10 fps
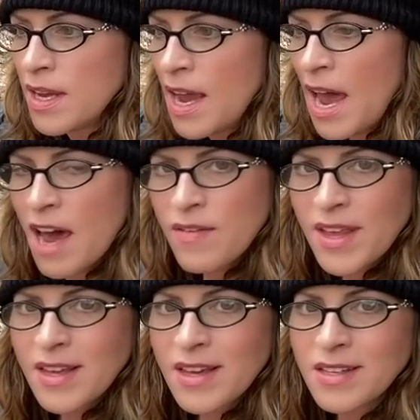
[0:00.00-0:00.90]

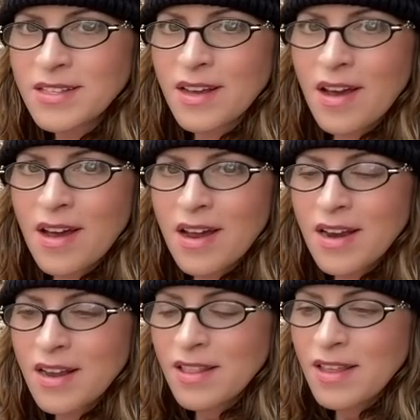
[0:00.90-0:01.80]
having this on
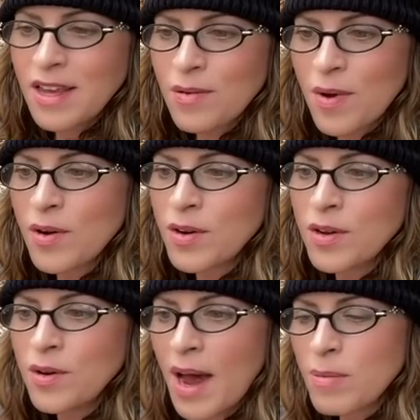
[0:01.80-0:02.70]
the
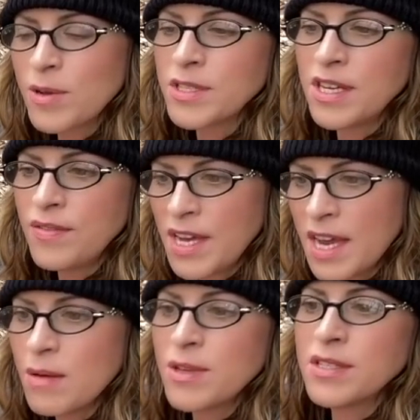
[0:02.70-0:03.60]
Roku, Apple TV,
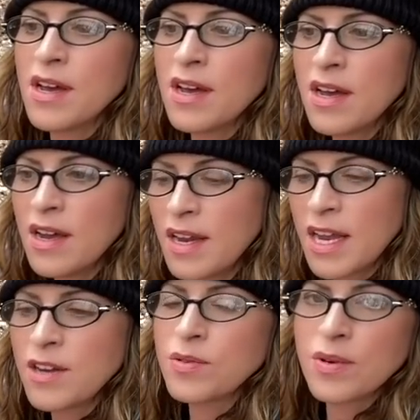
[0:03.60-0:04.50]
Amazon,
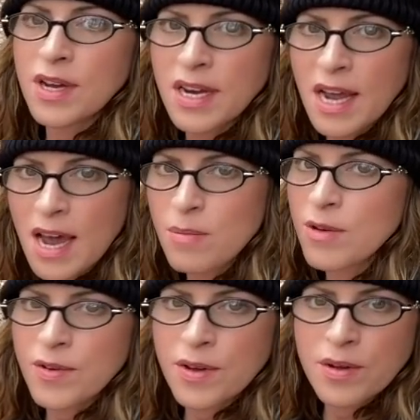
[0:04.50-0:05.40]
Android, Apple
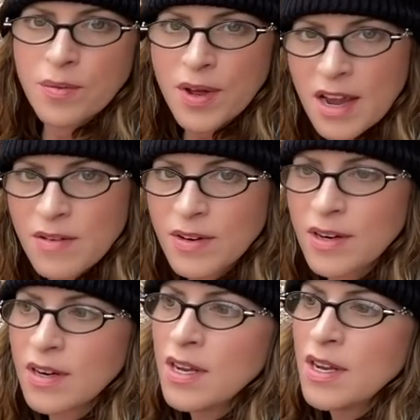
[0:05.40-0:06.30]
phone,
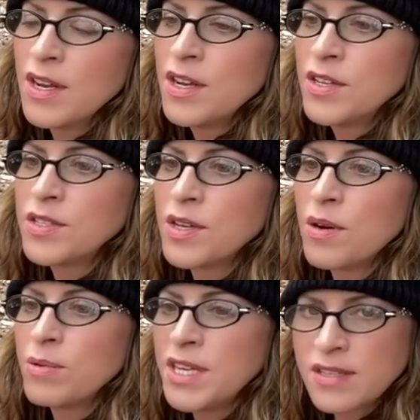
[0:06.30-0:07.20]
whatever. So
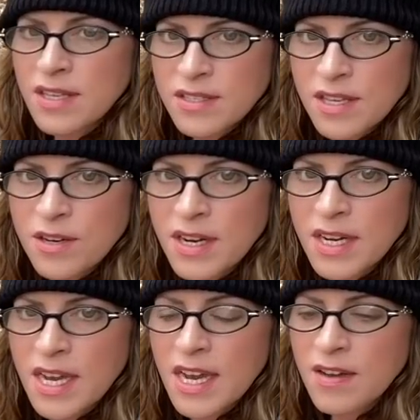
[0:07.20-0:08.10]
please consider a
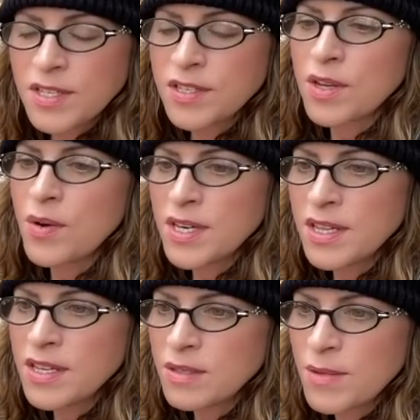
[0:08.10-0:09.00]
gift, So into
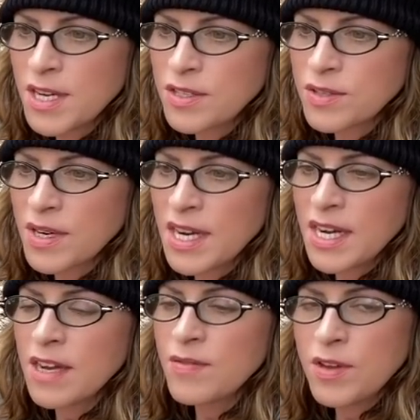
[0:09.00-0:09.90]
this
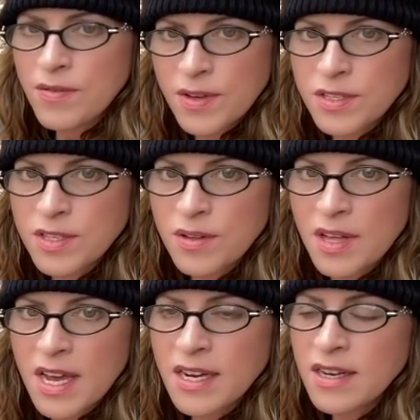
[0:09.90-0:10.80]
ministry if you feel so
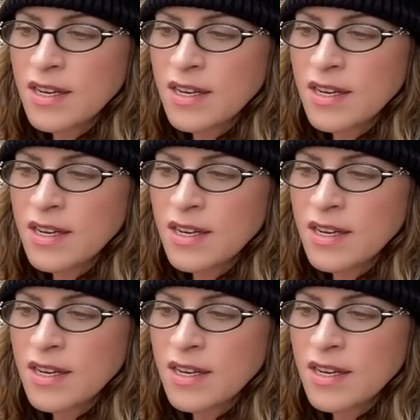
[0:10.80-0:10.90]
led